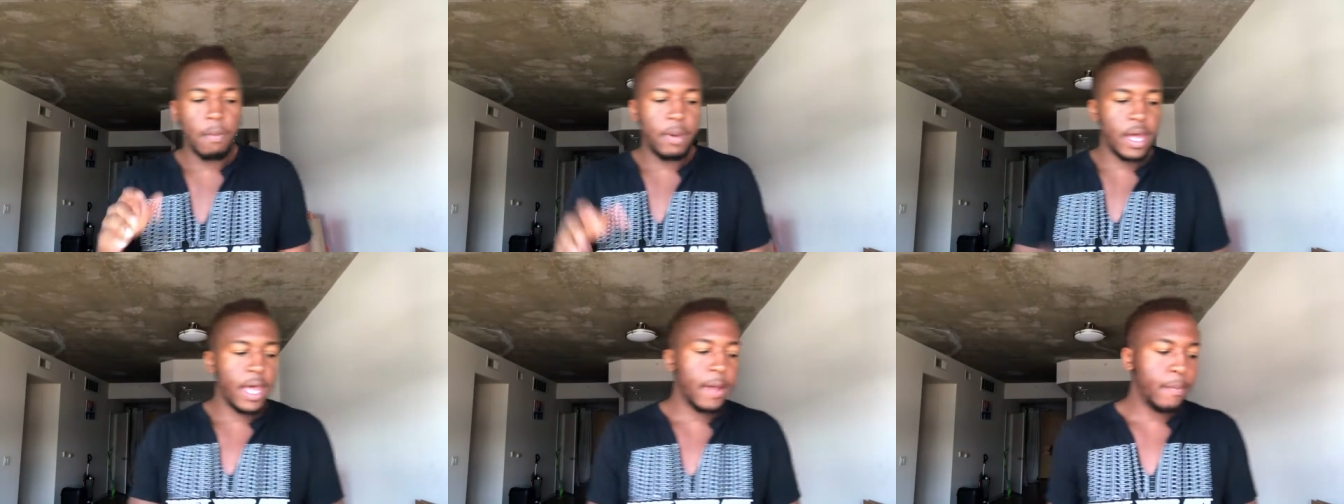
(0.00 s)

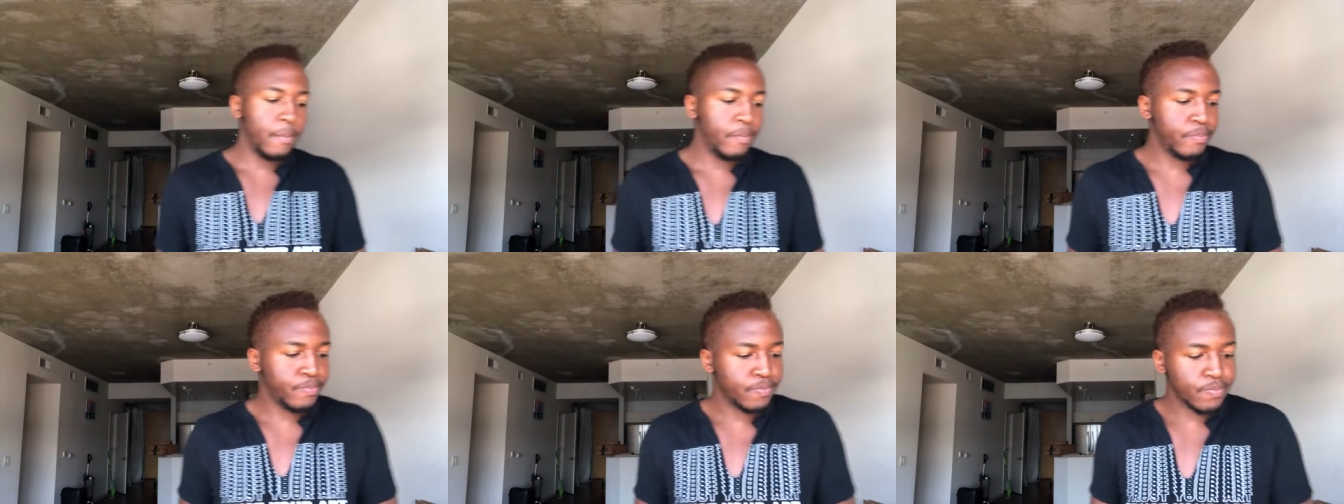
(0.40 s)

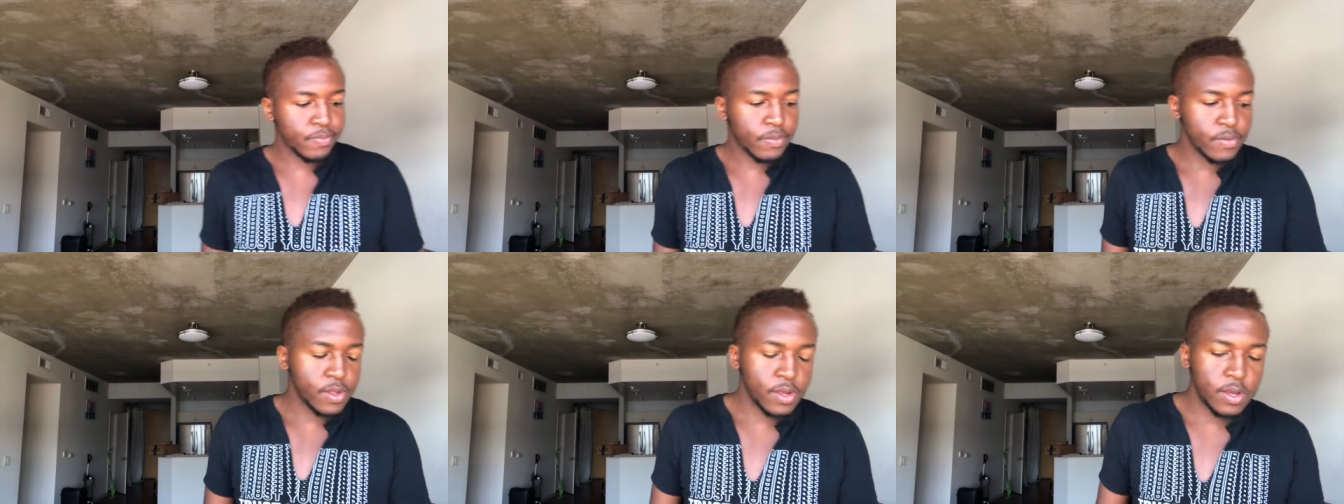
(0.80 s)
But
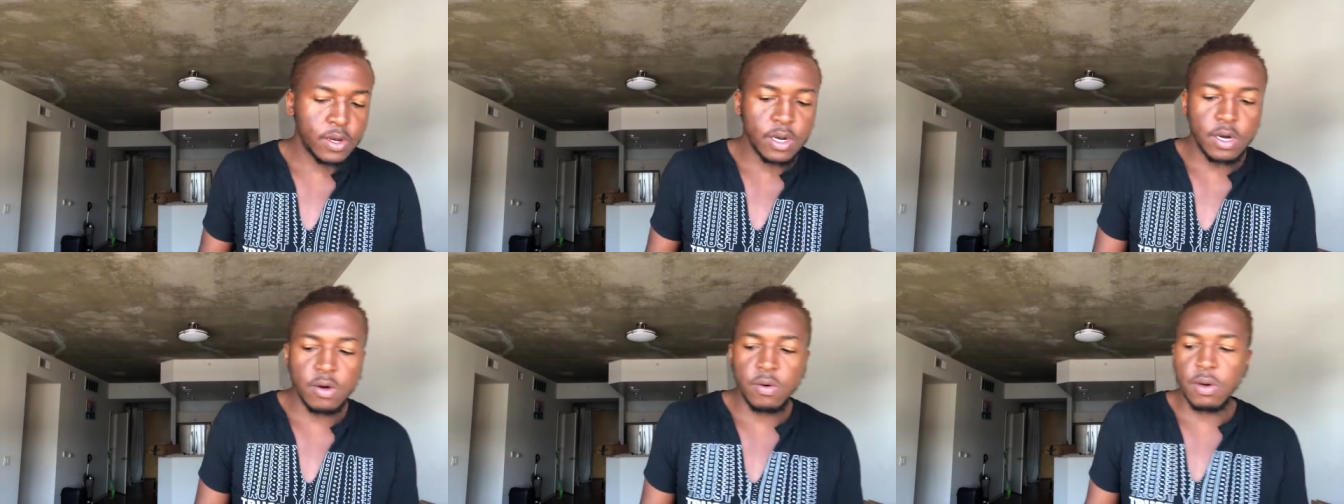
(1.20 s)

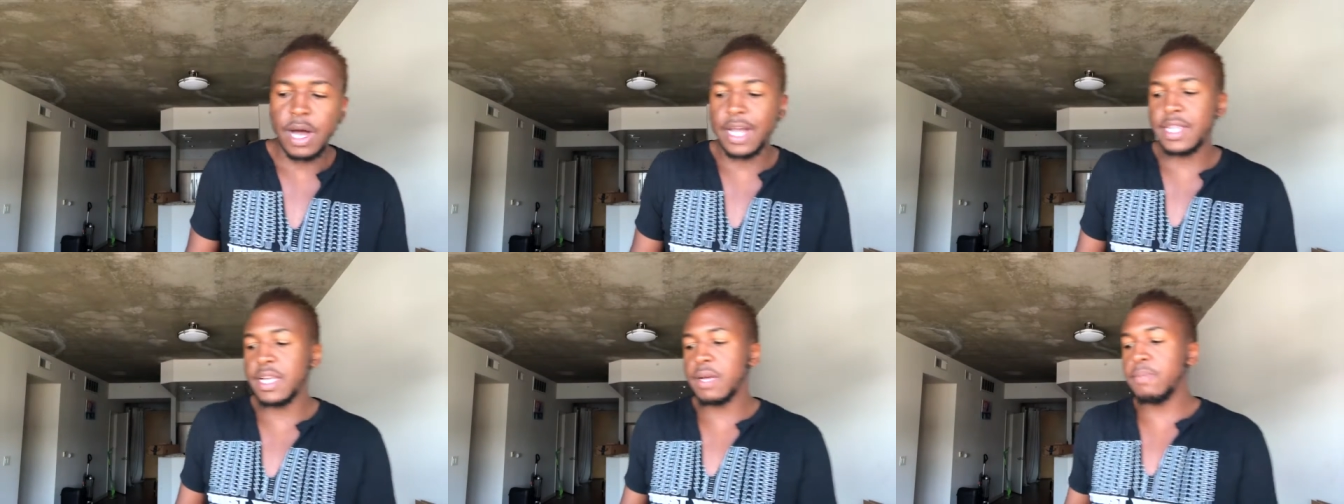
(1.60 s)

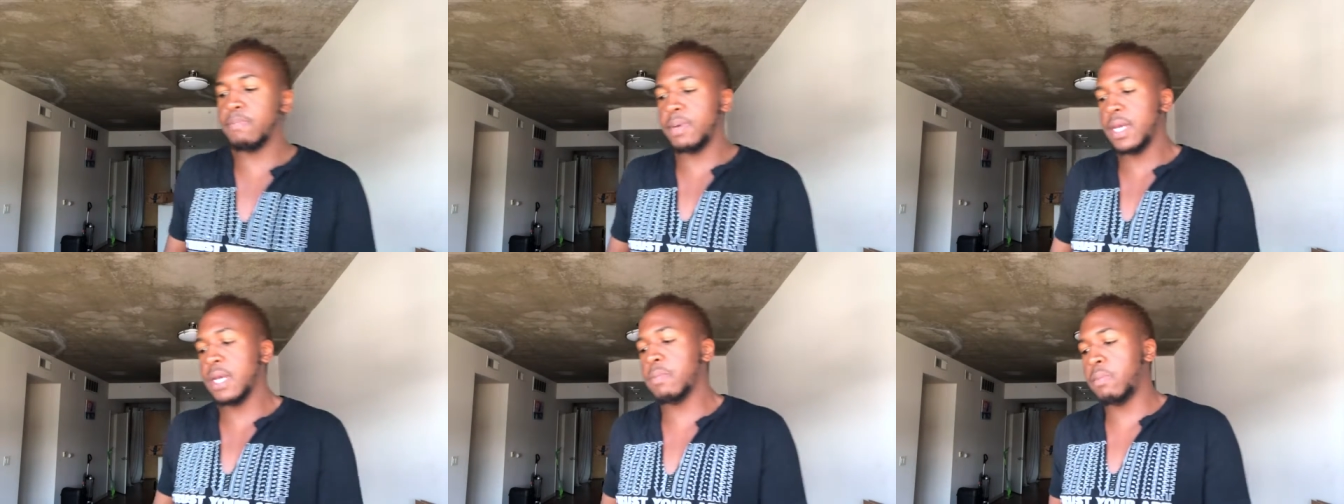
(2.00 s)
I think a
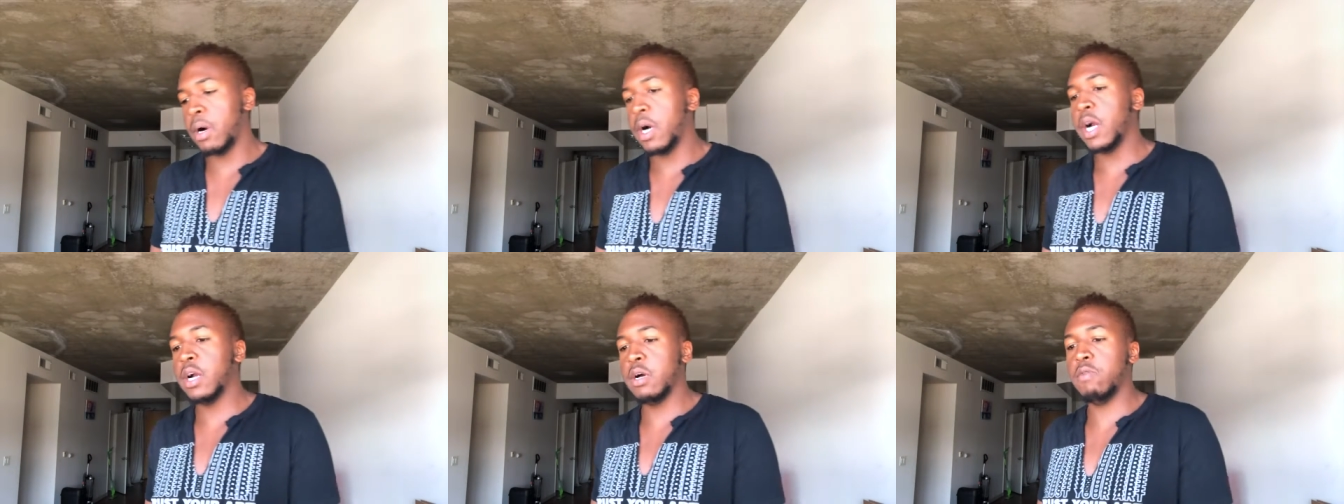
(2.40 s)
big
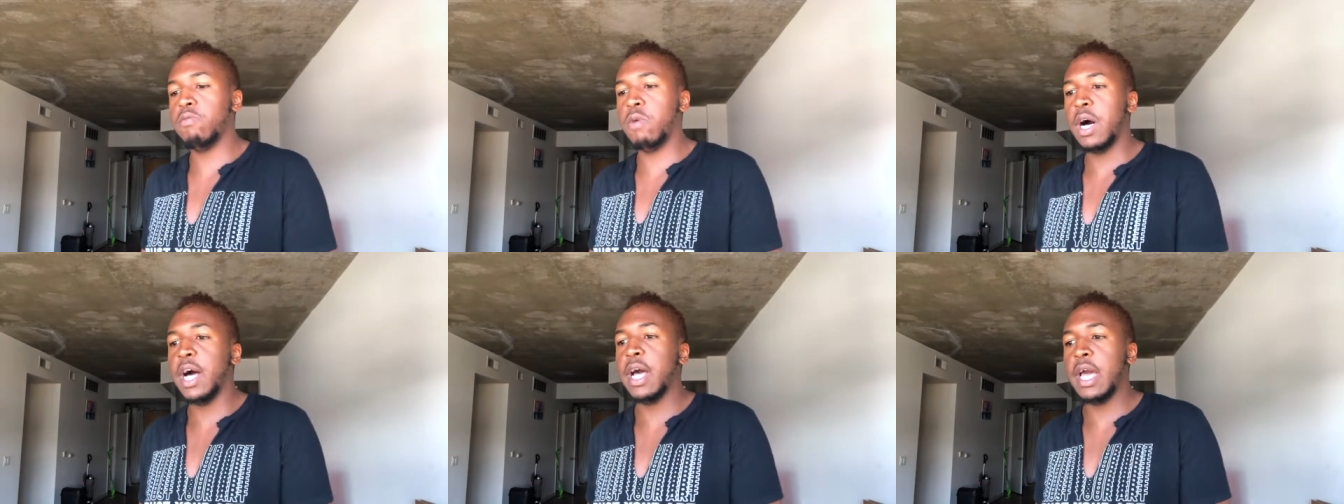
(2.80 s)
part of
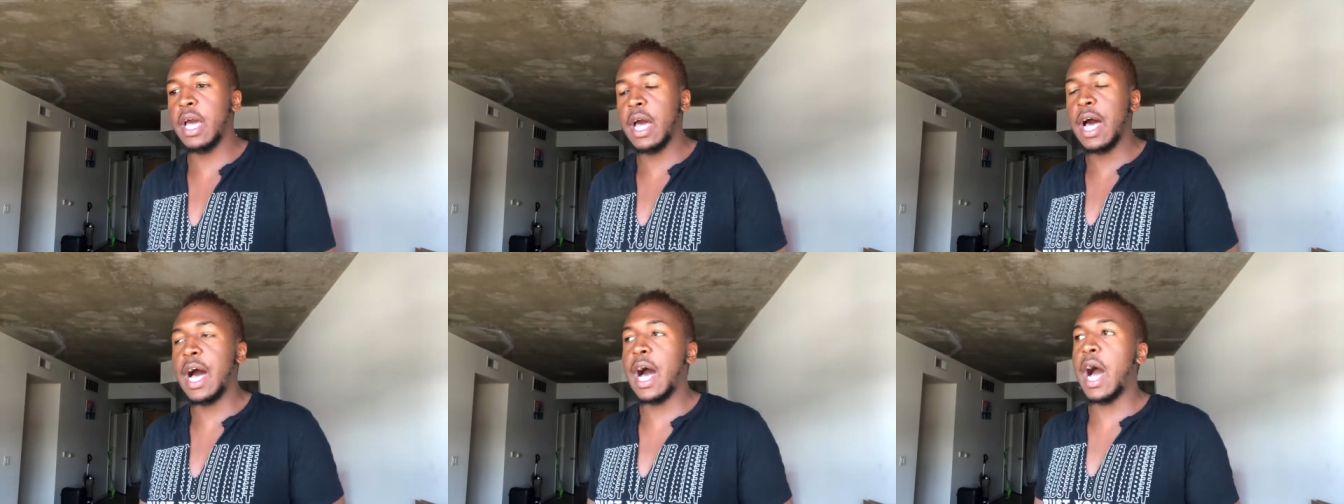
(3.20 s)
why